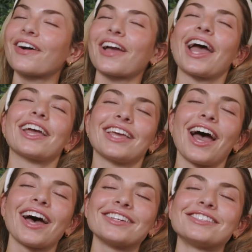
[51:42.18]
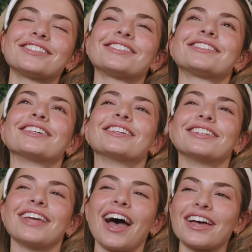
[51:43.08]
okay, yes,
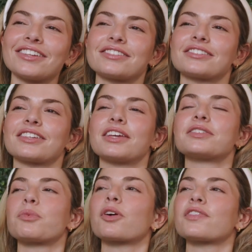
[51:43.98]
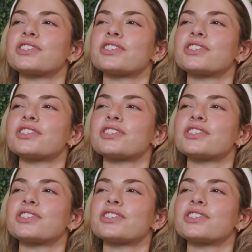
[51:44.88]
yes. It's more of a